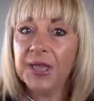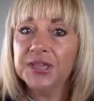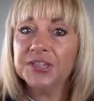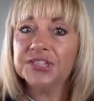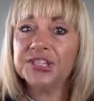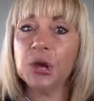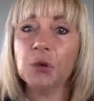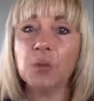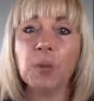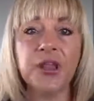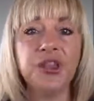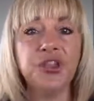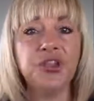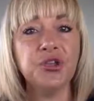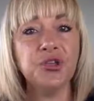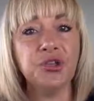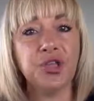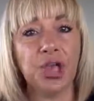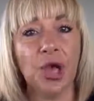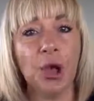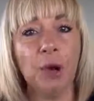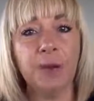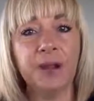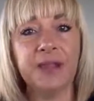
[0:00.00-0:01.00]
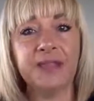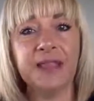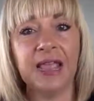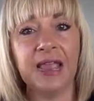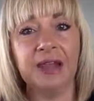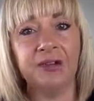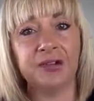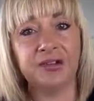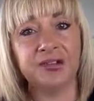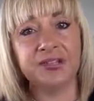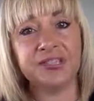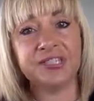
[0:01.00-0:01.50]
So when you go in
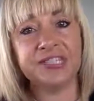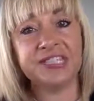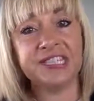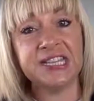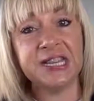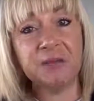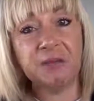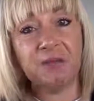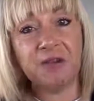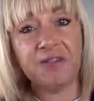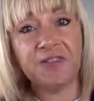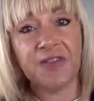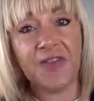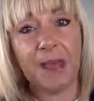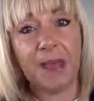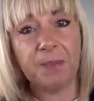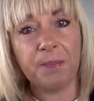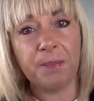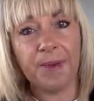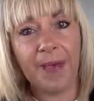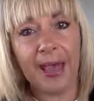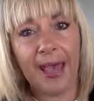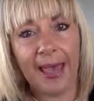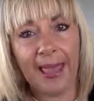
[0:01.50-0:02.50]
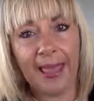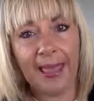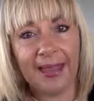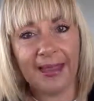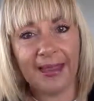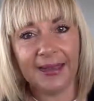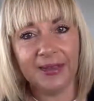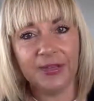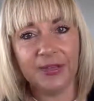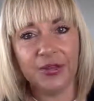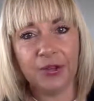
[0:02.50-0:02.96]
there and you sit with that pain,